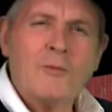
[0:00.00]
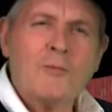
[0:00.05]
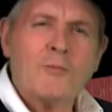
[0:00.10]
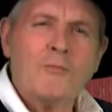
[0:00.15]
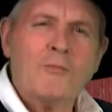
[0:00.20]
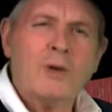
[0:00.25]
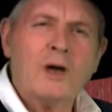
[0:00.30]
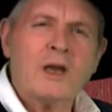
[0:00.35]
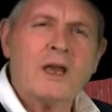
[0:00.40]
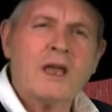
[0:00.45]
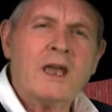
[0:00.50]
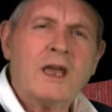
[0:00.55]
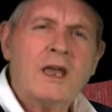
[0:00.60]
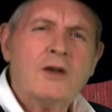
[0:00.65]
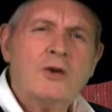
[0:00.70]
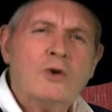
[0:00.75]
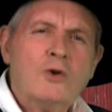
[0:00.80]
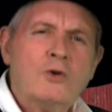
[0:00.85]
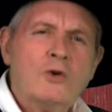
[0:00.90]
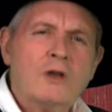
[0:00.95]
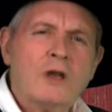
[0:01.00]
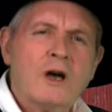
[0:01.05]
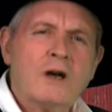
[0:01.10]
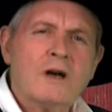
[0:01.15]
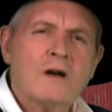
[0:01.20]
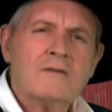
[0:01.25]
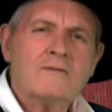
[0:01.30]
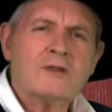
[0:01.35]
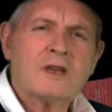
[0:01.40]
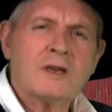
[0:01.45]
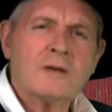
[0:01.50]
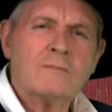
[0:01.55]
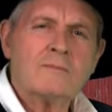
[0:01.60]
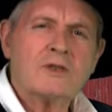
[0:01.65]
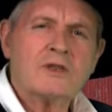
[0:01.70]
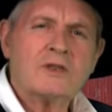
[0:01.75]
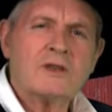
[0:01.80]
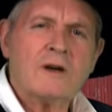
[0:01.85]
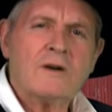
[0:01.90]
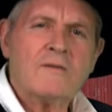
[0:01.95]
But he who loves
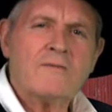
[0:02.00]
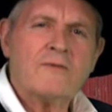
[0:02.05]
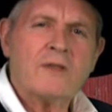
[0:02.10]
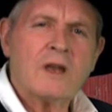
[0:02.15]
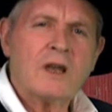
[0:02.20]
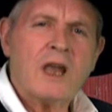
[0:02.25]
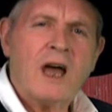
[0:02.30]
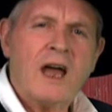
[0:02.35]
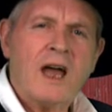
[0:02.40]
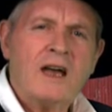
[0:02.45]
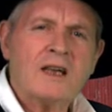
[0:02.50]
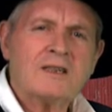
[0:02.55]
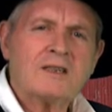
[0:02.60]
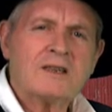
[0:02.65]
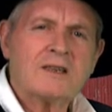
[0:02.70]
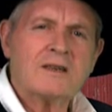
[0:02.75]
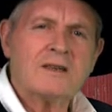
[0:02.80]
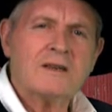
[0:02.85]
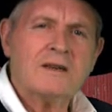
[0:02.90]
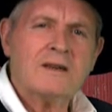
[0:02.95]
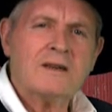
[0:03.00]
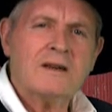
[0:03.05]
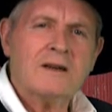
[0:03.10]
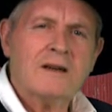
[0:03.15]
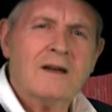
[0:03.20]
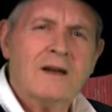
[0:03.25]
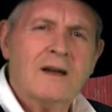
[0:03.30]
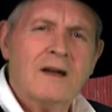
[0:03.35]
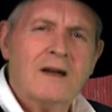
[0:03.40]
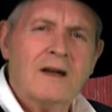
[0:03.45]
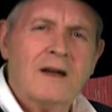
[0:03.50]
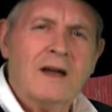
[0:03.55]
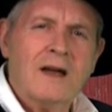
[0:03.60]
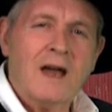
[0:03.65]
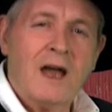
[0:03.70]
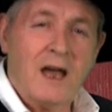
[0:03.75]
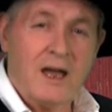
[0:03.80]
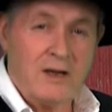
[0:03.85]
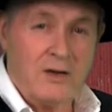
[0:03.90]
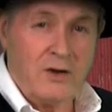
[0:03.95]
himself the last
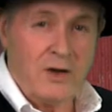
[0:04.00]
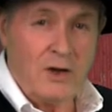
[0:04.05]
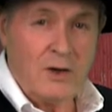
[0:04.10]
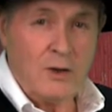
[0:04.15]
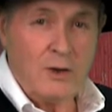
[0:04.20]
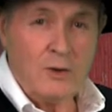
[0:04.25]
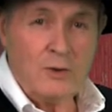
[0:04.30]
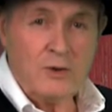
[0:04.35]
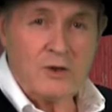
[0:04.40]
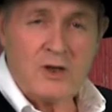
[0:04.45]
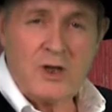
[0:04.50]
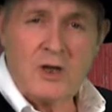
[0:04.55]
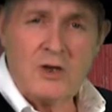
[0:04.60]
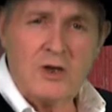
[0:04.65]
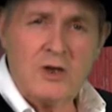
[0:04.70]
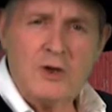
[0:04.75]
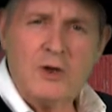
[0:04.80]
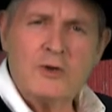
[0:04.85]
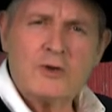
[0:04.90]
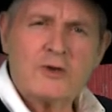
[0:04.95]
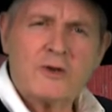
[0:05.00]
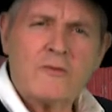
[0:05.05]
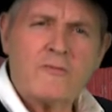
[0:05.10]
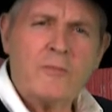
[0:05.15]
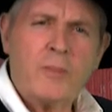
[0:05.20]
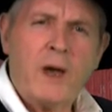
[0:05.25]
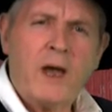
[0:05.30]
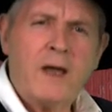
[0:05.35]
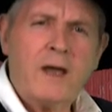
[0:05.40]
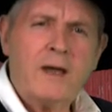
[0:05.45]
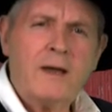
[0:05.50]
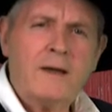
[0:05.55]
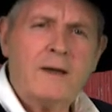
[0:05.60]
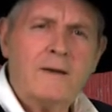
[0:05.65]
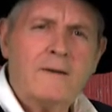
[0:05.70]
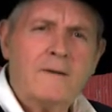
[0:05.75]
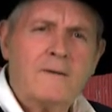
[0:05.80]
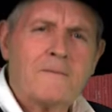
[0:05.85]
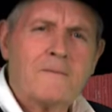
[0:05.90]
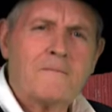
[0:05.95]
and knows the use of
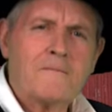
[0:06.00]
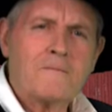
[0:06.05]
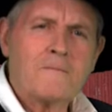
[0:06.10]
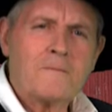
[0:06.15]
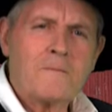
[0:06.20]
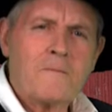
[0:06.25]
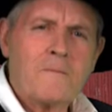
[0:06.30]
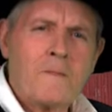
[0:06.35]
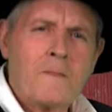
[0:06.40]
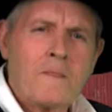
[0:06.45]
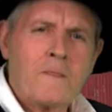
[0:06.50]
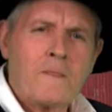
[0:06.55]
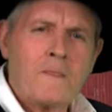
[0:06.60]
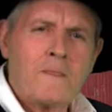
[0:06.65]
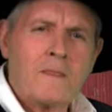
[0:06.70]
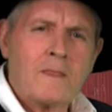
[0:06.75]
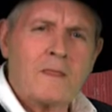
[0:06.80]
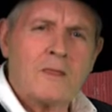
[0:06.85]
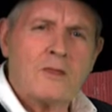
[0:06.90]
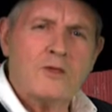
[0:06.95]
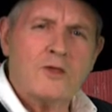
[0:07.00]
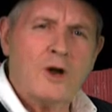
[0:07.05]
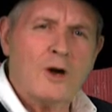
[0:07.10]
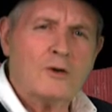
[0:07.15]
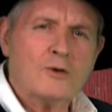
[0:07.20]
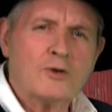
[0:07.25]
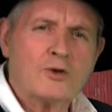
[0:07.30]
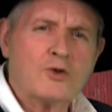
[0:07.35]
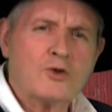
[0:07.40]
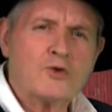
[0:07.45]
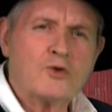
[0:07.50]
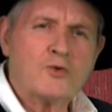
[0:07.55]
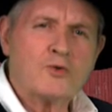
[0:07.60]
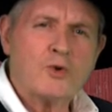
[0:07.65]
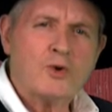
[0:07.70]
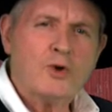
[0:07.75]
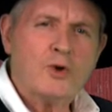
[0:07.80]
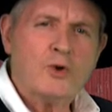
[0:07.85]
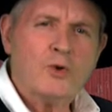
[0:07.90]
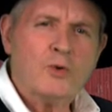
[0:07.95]
pain, though
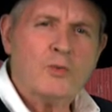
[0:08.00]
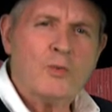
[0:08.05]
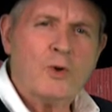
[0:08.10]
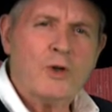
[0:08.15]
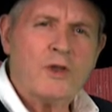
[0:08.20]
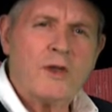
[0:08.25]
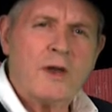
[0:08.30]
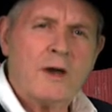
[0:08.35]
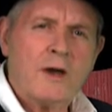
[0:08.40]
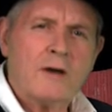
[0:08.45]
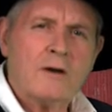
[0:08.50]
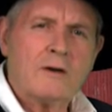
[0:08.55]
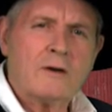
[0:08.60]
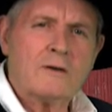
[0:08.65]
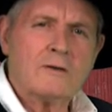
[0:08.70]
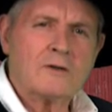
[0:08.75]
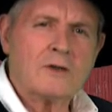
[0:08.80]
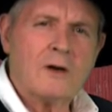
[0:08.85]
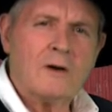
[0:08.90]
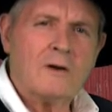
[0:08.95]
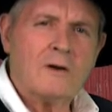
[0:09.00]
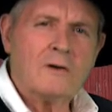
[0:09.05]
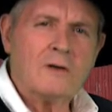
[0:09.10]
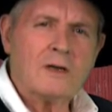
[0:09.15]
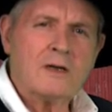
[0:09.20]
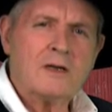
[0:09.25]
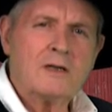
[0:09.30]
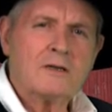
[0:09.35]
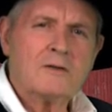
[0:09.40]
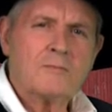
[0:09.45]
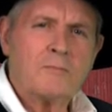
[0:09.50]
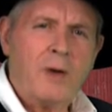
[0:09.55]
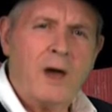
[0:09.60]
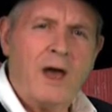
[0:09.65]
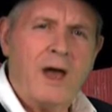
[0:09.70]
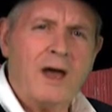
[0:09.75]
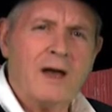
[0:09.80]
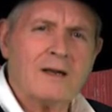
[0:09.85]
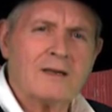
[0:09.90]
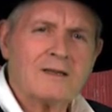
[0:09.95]
strewn with errors all his
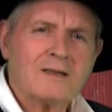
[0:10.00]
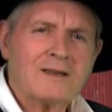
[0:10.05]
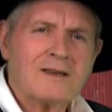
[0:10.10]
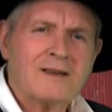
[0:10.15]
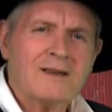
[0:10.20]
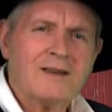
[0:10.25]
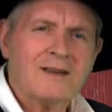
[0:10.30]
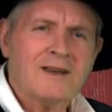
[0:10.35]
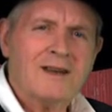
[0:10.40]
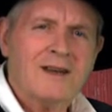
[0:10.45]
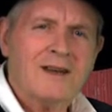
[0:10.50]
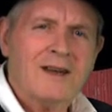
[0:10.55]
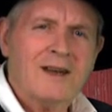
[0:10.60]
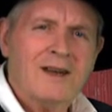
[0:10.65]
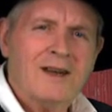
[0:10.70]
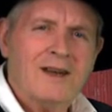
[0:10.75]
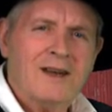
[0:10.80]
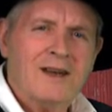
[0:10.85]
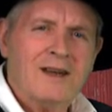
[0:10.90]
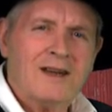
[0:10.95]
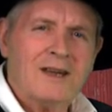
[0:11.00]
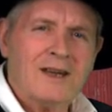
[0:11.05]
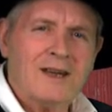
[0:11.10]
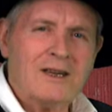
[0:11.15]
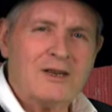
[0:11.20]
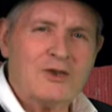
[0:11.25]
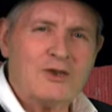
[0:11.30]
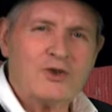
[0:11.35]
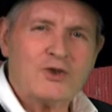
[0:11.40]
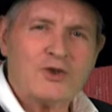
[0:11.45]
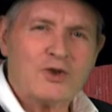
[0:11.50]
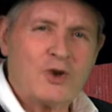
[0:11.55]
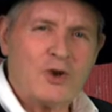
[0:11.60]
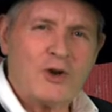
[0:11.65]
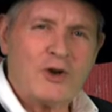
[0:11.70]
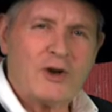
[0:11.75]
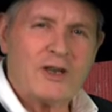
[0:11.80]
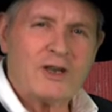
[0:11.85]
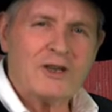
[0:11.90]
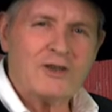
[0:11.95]
past, he
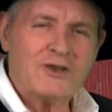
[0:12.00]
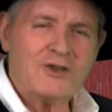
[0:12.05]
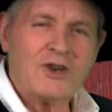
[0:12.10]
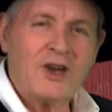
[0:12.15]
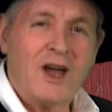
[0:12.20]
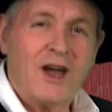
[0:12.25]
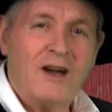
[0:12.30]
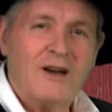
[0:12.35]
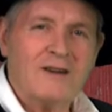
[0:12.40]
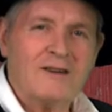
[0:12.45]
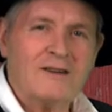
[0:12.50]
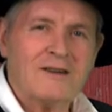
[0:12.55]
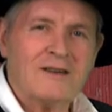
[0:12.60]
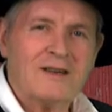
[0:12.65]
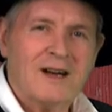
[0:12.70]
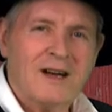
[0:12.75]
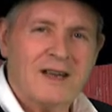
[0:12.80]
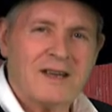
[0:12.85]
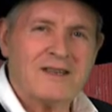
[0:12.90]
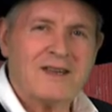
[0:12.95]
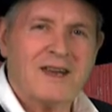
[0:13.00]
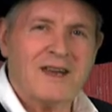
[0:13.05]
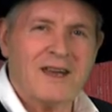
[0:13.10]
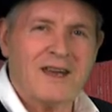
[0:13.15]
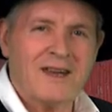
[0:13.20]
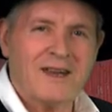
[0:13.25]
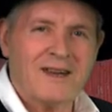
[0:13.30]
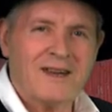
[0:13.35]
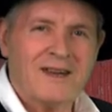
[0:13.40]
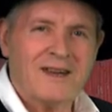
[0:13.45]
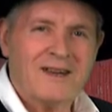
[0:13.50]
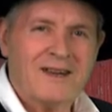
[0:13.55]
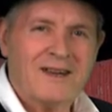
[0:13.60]
surely shall attain.